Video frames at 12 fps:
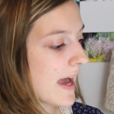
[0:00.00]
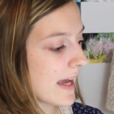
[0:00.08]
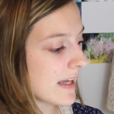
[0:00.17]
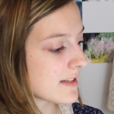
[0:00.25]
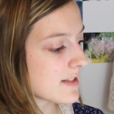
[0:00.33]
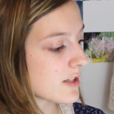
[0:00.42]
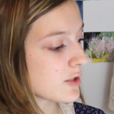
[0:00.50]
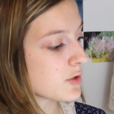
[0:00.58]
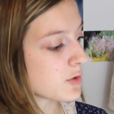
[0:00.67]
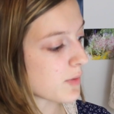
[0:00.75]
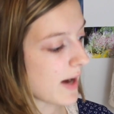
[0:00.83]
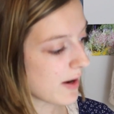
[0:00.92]
It's
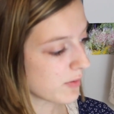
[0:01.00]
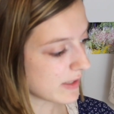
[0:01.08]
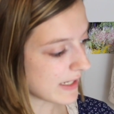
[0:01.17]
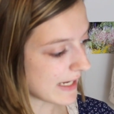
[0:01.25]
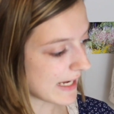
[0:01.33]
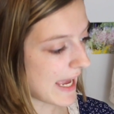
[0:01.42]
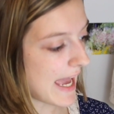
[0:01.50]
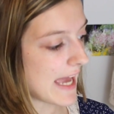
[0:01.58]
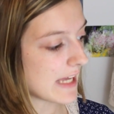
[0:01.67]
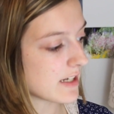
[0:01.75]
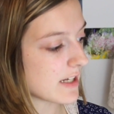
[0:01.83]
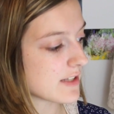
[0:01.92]
drowning,
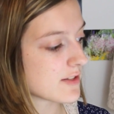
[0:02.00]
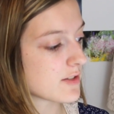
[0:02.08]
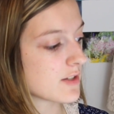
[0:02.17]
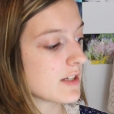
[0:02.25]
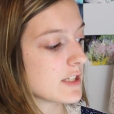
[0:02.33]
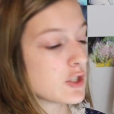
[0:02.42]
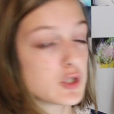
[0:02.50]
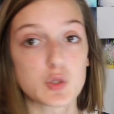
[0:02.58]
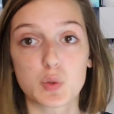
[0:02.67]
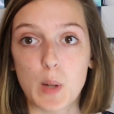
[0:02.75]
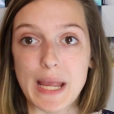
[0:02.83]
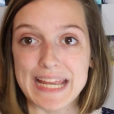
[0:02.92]
eh, it's, it's
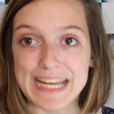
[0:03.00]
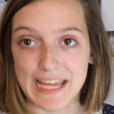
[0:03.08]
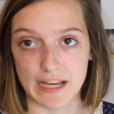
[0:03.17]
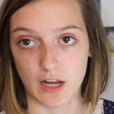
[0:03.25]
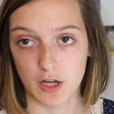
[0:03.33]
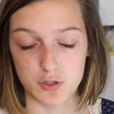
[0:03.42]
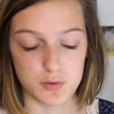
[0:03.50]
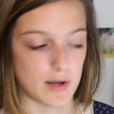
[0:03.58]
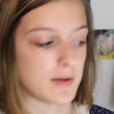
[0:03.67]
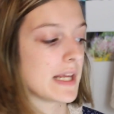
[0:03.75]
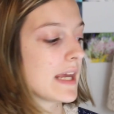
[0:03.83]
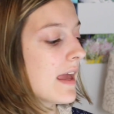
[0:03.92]
draining, not
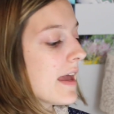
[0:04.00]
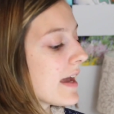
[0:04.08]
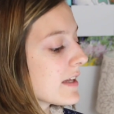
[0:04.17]
drowning.